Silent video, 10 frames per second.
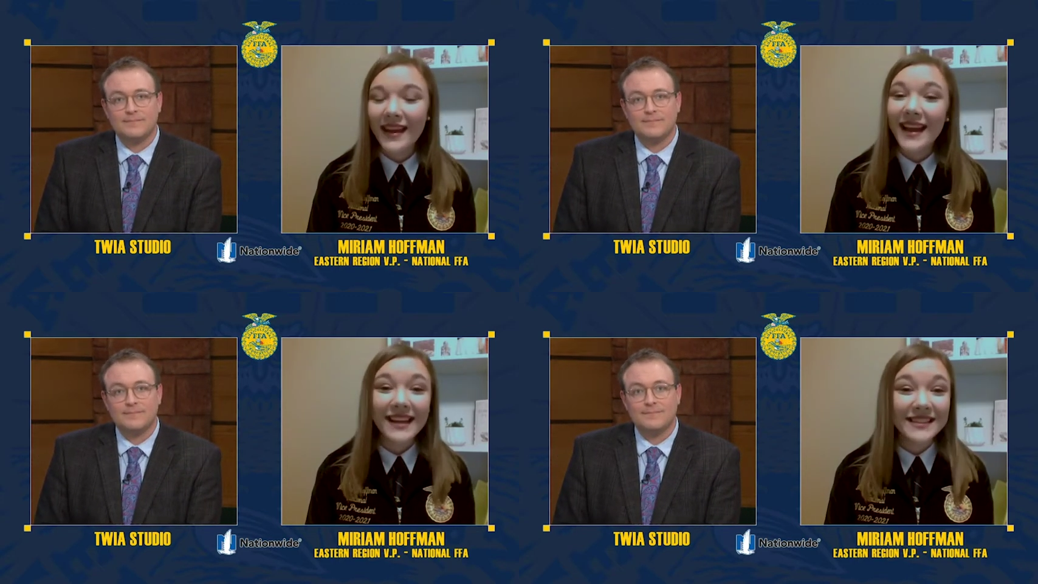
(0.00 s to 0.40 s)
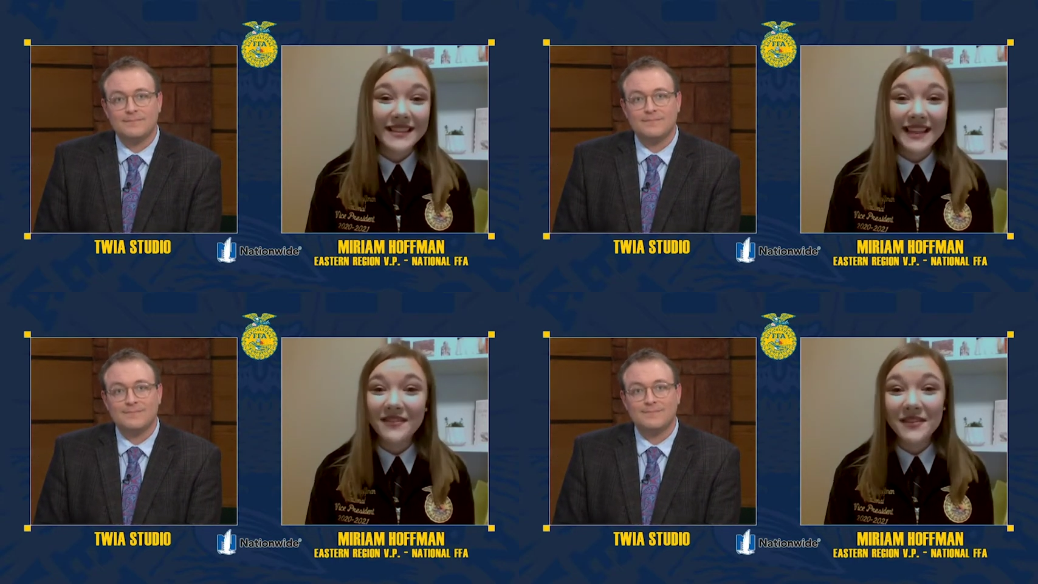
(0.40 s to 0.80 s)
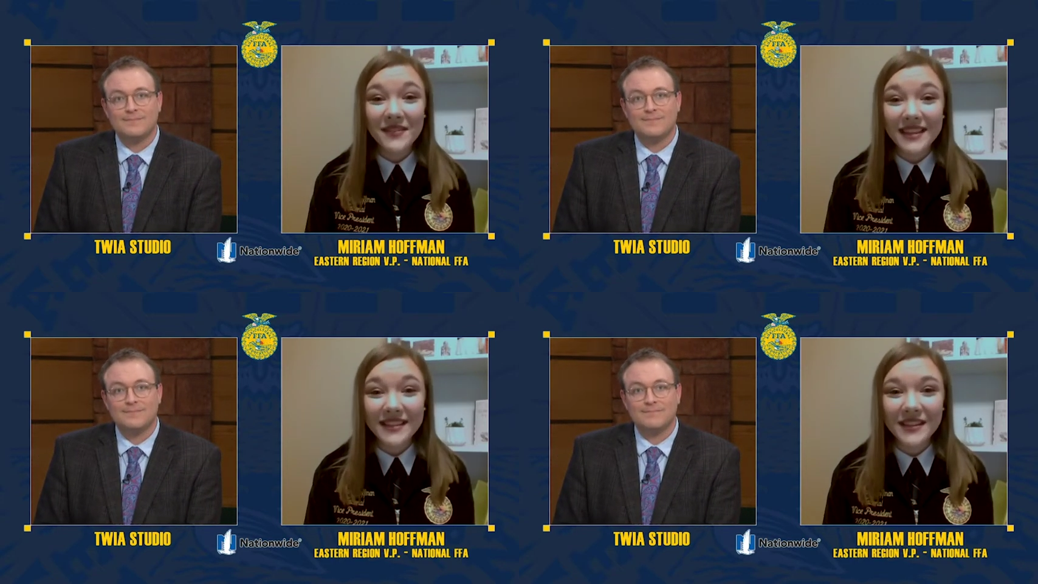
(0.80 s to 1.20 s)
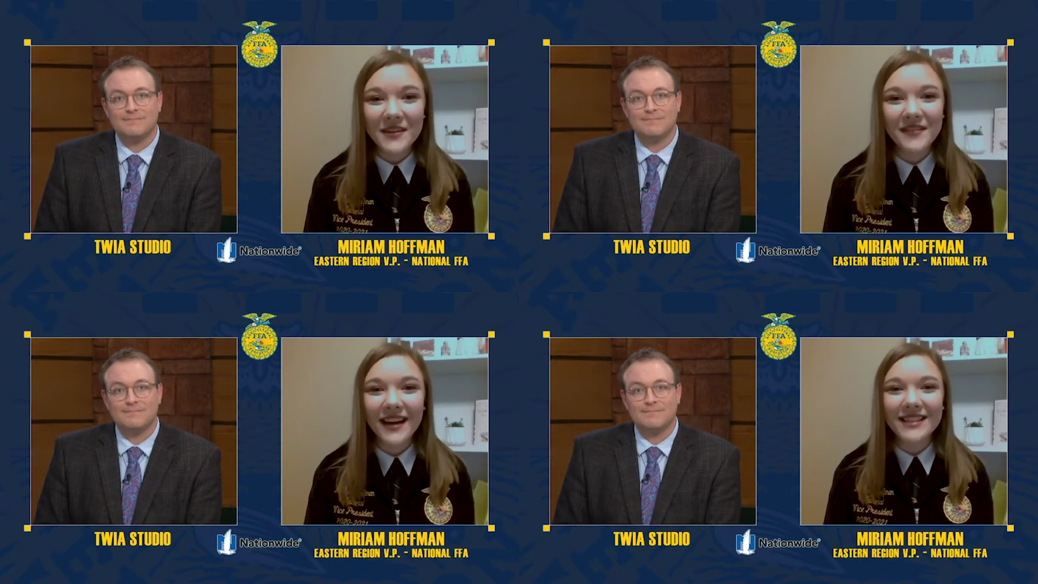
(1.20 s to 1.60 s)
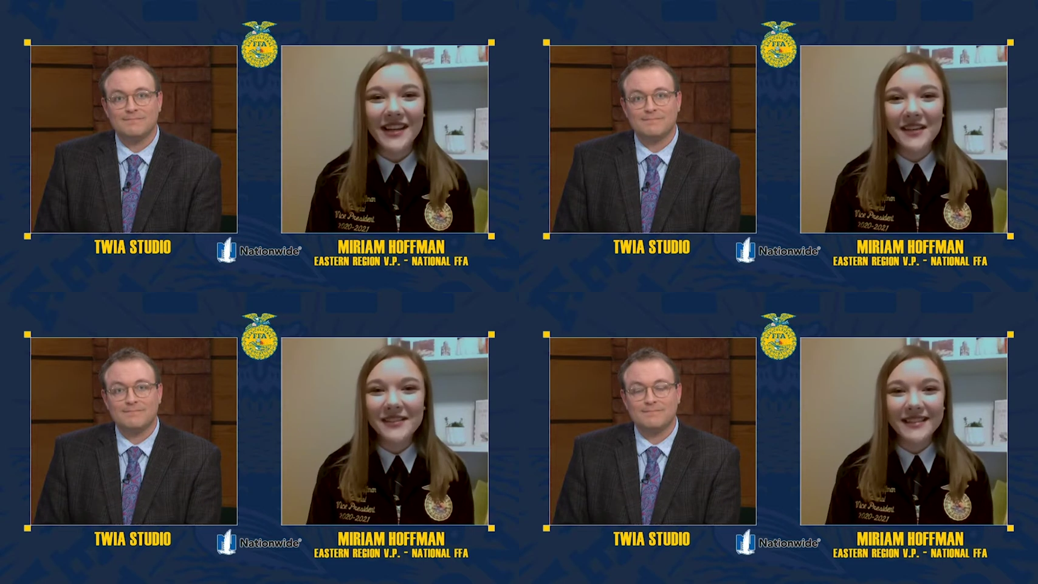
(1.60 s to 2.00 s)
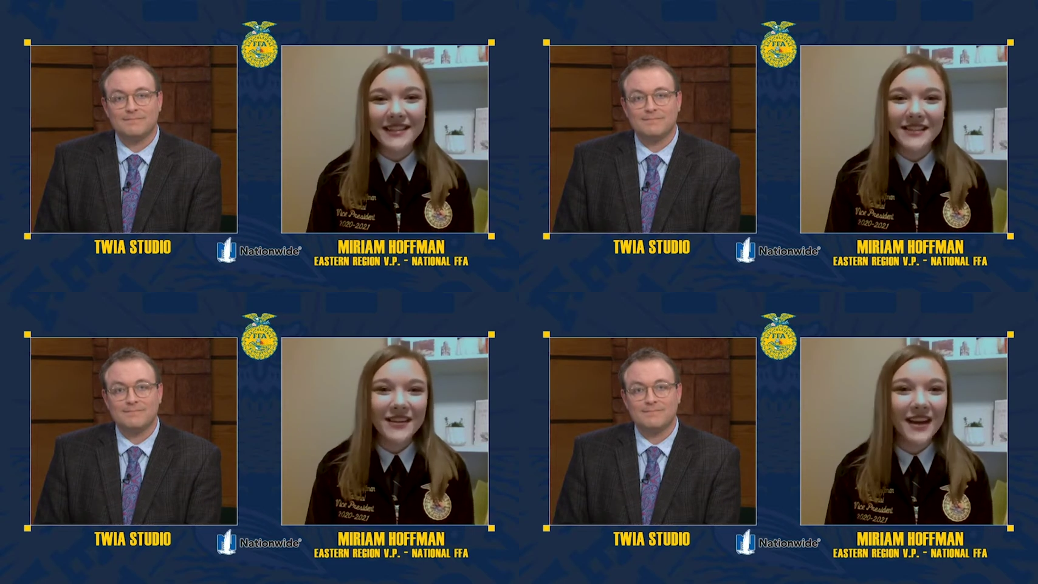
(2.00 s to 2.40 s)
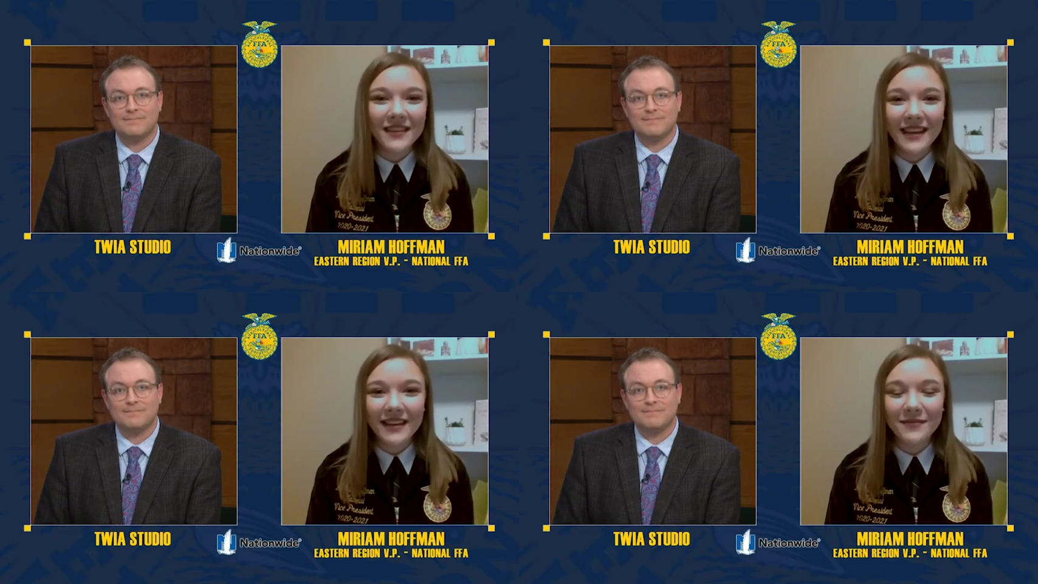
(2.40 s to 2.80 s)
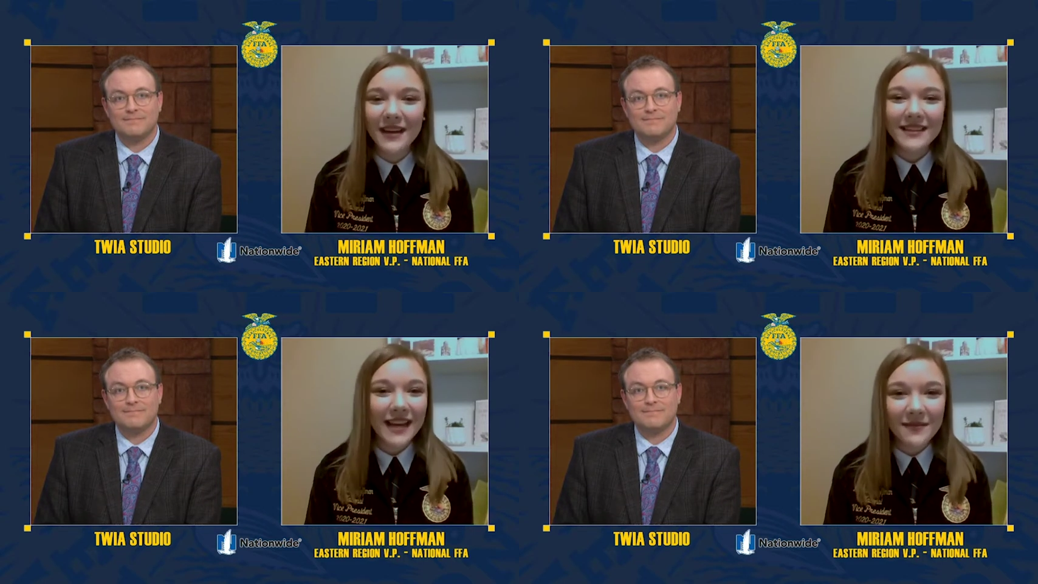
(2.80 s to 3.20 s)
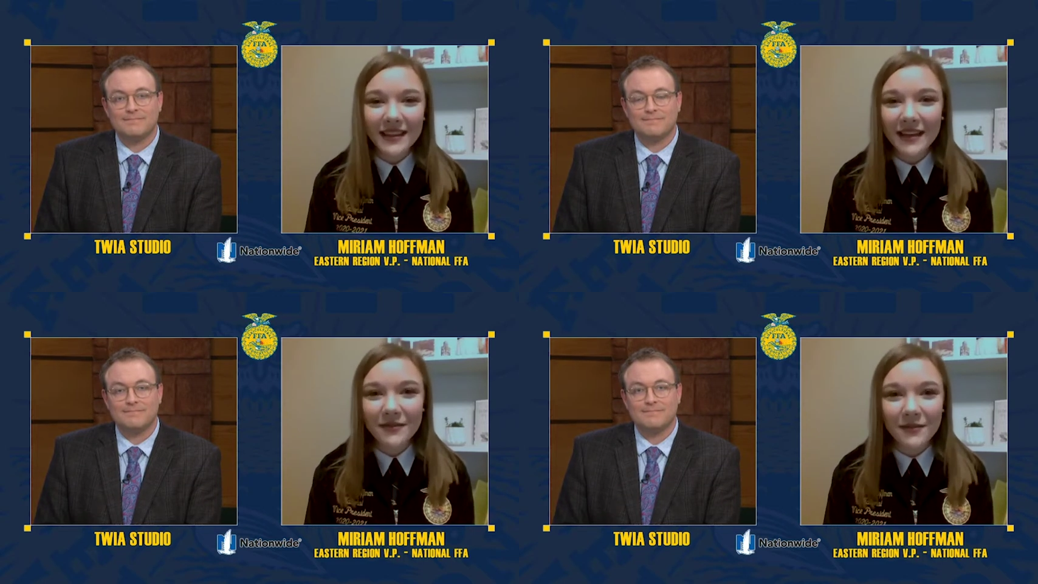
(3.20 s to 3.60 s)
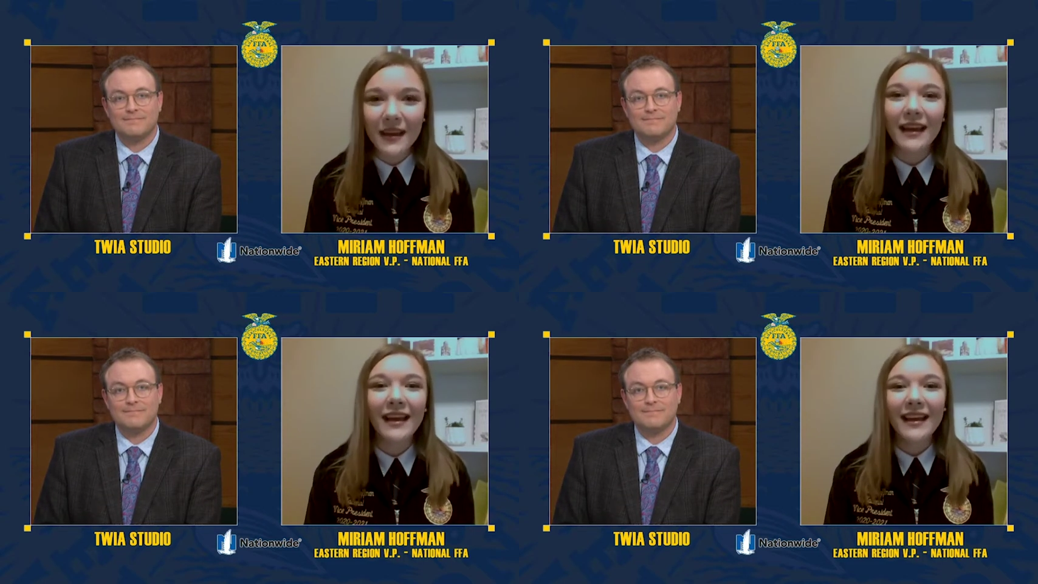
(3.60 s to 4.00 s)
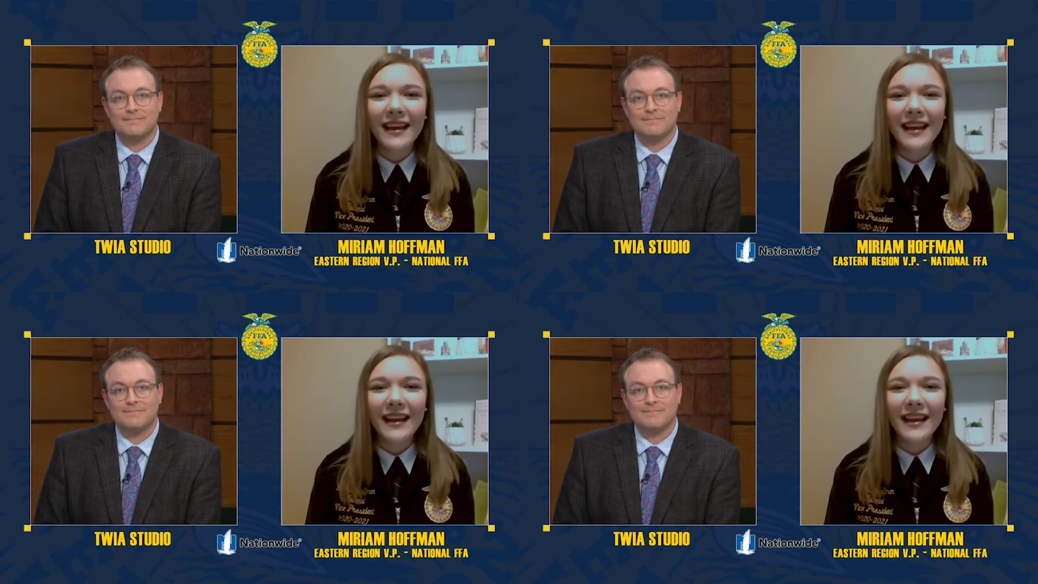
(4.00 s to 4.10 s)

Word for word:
Speaker 1: it's given me so much. I always describe the my time in the FFA.